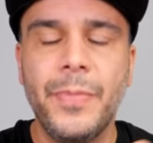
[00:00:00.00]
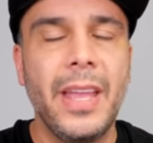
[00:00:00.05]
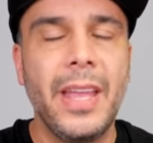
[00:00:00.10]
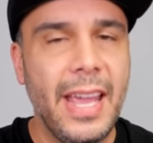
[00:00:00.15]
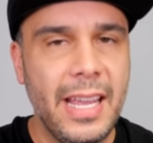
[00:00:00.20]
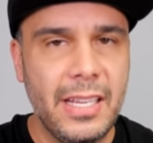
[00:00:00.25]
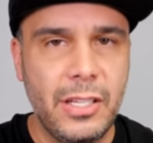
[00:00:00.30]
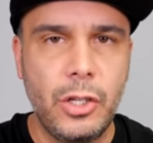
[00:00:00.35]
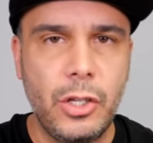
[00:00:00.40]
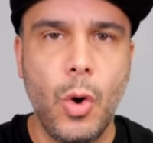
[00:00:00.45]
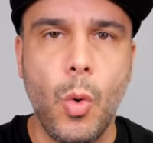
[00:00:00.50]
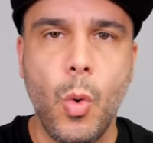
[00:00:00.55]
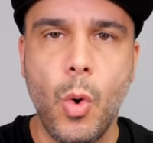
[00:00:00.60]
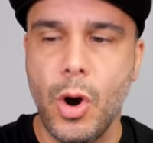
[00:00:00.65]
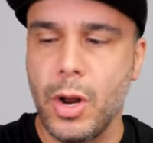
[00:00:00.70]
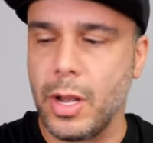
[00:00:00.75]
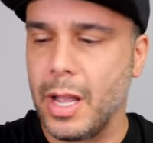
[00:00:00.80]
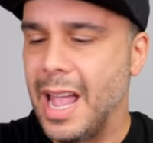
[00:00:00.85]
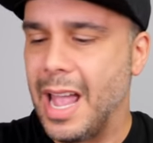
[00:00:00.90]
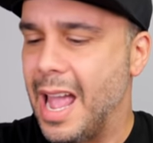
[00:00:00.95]
It still
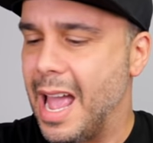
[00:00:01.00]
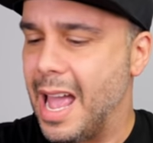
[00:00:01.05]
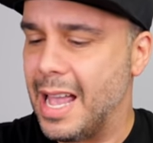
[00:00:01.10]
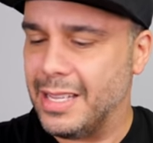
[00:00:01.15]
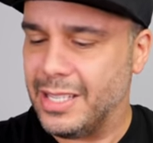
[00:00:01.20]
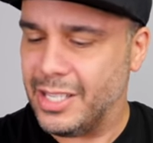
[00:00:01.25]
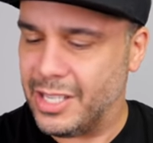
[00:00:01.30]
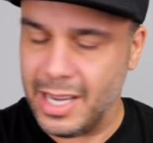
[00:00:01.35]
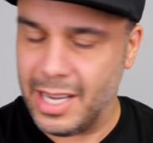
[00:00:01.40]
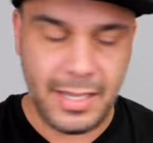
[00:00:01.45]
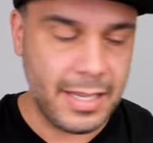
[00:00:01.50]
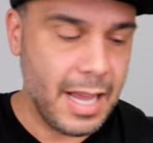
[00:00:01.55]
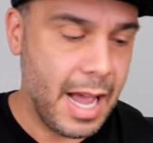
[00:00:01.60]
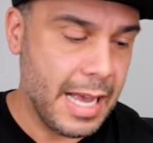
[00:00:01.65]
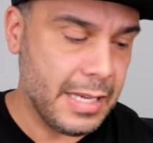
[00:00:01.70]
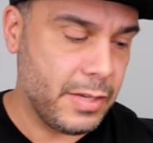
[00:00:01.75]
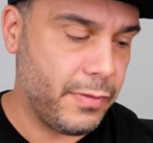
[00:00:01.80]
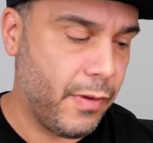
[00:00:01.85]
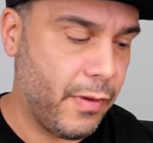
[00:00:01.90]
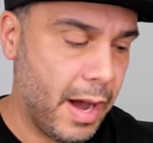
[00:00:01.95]
worked just as
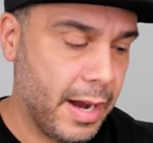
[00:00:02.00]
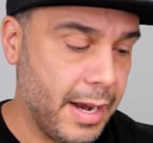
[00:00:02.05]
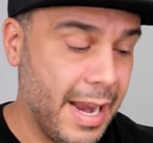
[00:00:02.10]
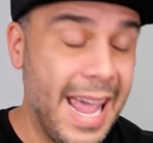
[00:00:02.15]
fine.